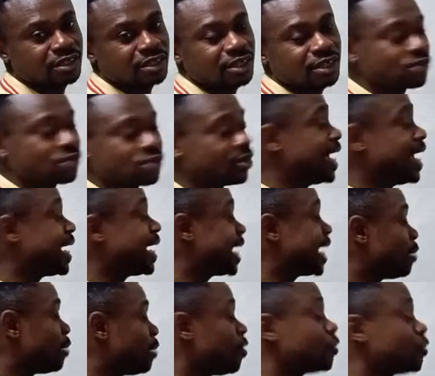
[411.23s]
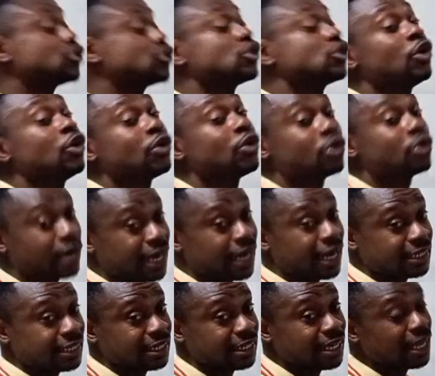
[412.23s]
So 9 gram of sodium chloride
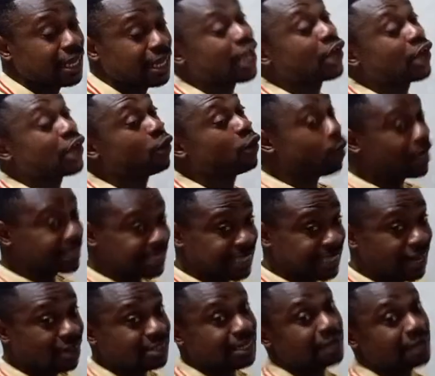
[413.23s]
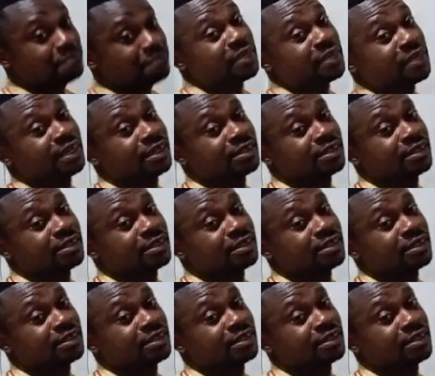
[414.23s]
in 1000 ml